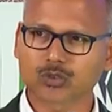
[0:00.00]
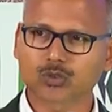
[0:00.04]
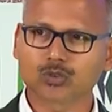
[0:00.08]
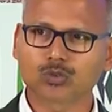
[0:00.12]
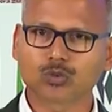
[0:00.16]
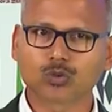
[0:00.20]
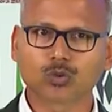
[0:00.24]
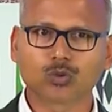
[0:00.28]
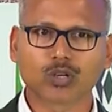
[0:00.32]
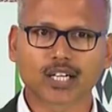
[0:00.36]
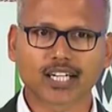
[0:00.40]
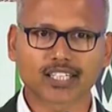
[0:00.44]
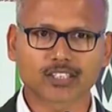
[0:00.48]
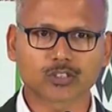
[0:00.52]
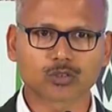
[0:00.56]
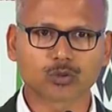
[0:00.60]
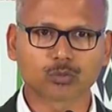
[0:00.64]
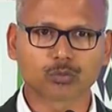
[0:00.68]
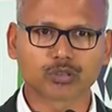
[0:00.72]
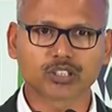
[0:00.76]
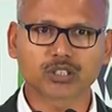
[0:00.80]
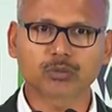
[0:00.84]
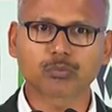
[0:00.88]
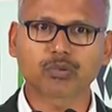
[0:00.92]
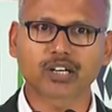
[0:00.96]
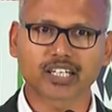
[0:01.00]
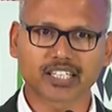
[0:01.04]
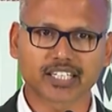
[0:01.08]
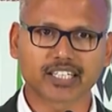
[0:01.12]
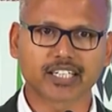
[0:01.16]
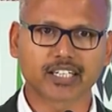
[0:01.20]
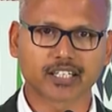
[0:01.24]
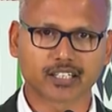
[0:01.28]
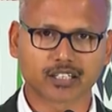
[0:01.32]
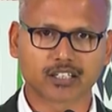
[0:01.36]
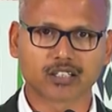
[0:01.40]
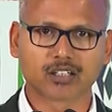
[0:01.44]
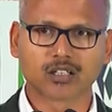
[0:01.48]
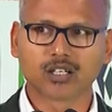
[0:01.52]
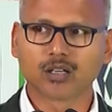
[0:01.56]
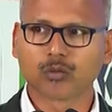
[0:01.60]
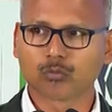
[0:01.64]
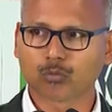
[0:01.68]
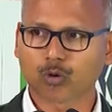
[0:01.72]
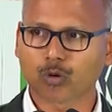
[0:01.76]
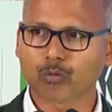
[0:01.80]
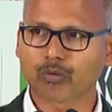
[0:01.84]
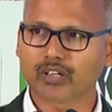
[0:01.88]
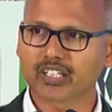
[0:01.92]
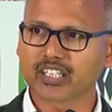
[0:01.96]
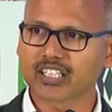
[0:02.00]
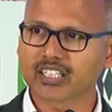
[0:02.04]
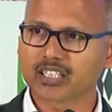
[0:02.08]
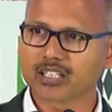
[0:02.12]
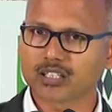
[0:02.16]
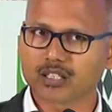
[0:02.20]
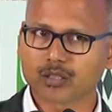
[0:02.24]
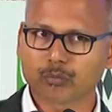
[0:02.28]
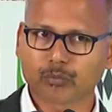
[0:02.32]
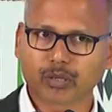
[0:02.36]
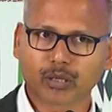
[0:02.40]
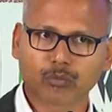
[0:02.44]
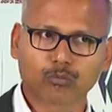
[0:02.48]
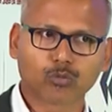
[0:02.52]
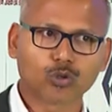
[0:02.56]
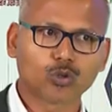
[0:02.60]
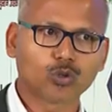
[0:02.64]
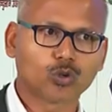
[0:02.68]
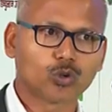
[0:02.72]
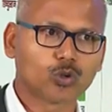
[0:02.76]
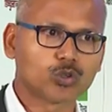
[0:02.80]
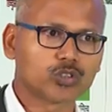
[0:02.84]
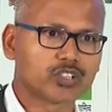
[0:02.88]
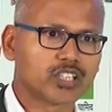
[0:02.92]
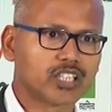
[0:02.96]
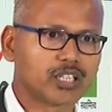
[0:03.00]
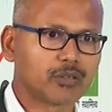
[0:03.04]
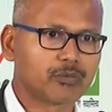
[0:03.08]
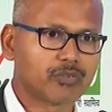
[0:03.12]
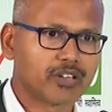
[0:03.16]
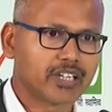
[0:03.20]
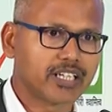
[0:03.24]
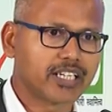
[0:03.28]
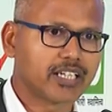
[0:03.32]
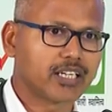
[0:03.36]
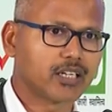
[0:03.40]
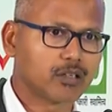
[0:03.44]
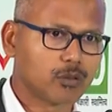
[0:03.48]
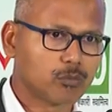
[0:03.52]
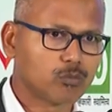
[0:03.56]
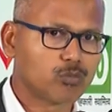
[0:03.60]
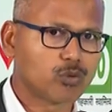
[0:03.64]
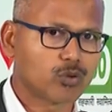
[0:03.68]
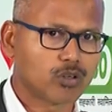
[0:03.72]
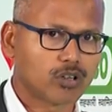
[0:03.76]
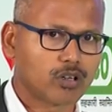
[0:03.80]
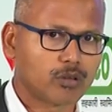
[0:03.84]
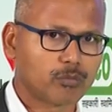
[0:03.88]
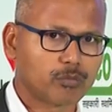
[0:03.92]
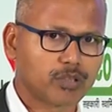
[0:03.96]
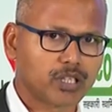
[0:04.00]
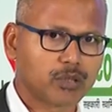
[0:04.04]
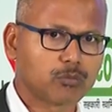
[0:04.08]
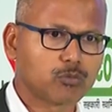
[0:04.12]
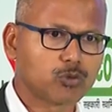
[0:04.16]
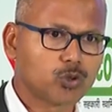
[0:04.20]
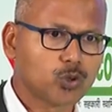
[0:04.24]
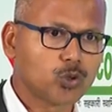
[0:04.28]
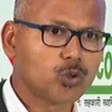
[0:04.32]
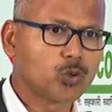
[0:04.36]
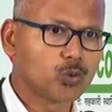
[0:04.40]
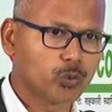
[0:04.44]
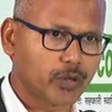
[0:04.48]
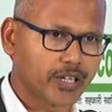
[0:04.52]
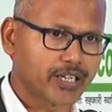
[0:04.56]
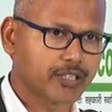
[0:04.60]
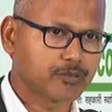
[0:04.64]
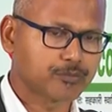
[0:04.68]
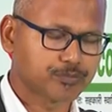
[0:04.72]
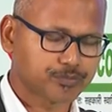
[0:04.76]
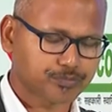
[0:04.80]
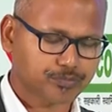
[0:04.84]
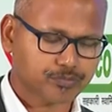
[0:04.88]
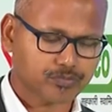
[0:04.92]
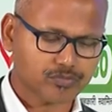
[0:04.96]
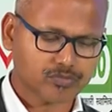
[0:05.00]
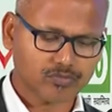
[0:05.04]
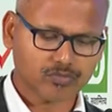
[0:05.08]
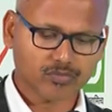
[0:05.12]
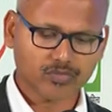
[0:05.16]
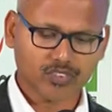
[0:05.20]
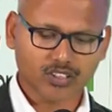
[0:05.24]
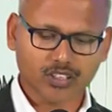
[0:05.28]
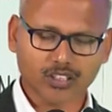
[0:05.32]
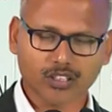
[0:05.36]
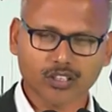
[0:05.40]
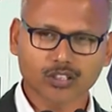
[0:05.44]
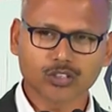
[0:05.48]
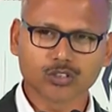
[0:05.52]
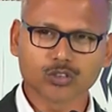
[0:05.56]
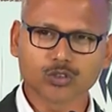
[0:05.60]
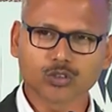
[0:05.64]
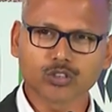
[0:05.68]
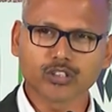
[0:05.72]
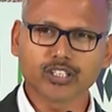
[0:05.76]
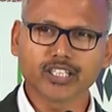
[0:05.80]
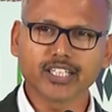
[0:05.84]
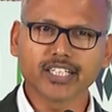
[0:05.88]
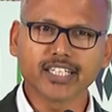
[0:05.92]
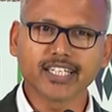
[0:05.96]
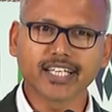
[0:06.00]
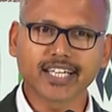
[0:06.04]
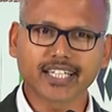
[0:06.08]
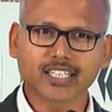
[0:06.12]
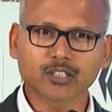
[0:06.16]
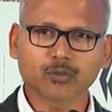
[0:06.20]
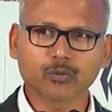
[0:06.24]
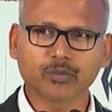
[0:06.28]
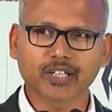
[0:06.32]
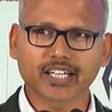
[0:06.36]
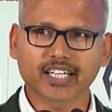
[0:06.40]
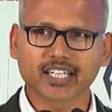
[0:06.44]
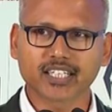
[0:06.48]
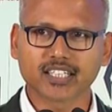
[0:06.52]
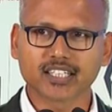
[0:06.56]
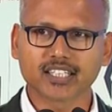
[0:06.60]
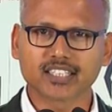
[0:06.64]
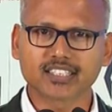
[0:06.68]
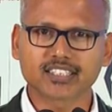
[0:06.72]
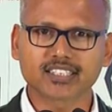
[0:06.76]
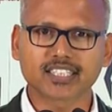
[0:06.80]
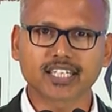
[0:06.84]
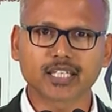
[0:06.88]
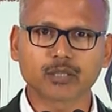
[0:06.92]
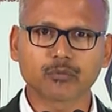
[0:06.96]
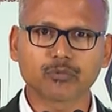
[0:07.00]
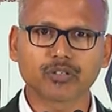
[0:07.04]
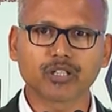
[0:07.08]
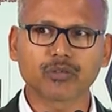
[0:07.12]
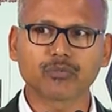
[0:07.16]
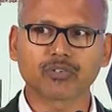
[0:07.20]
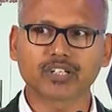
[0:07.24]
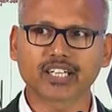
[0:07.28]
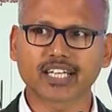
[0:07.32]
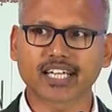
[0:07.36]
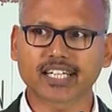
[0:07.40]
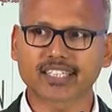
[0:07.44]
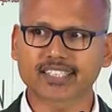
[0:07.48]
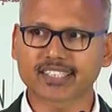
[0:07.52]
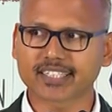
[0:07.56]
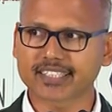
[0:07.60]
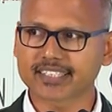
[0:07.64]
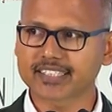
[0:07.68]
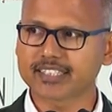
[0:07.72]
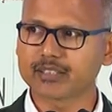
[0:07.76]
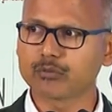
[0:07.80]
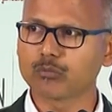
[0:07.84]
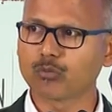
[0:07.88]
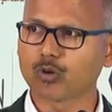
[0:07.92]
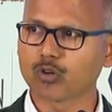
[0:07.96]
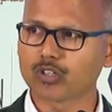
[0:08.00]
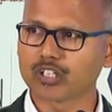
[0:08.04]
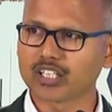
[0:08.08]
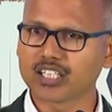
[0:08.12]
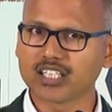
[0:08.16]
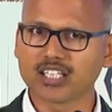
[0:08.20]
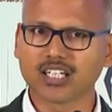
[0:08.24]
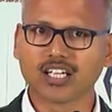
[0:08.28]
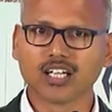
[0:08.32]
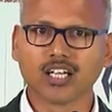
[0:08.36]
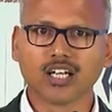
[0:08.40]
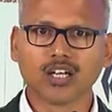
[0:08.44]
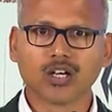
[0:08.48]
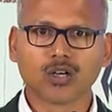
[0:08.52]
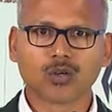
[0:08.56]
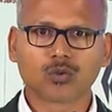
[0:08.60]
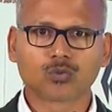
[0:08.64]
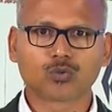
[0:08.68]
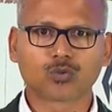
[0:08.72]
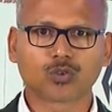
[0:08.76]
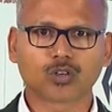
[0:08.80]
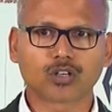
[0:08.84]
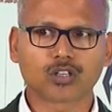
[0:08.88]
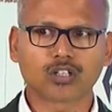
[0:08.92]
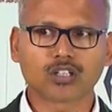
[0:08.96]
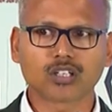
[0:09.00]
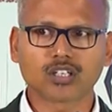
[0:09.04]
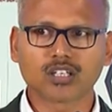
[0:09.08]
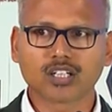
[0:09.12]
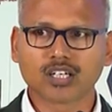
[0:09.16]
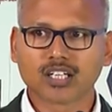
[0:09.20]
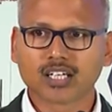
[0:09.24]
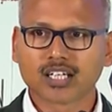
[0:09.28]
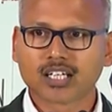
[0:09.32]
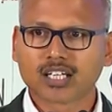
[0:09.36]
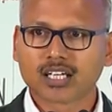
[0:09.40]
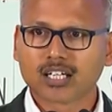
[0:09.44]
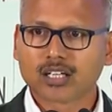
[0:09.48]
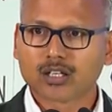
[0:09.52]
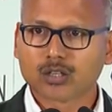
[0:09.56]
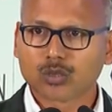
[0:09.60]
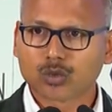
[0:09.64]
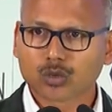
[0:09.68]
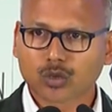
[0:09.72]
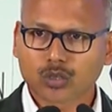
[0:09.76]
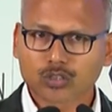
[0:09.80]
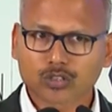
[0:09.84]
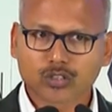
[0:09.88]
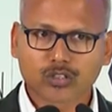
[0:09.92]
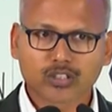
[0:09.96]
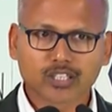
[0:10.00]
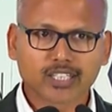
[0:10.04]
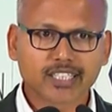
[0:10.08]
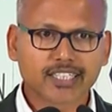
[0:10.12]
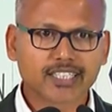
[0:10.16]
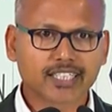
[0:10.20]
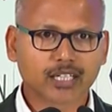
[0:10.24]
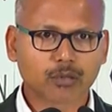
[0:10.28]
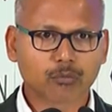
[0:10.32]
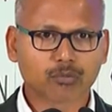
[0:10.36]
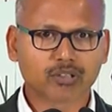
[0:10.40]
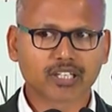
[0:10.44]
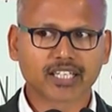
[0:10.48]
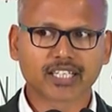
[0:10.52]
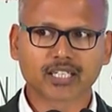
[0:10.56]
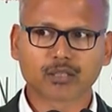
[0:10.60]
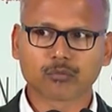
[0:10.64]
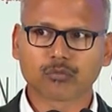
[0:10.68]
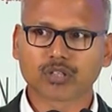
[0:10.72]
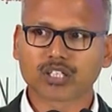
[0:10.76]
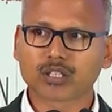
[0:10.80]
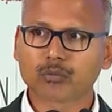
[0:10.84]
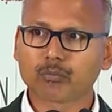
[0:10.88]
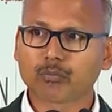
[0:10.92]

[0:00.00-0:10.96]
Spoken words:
to 2 lakhs rupees per year, provided the bamboo grows in a very good way. So in that way, this can be a very attractive model for not only doubling but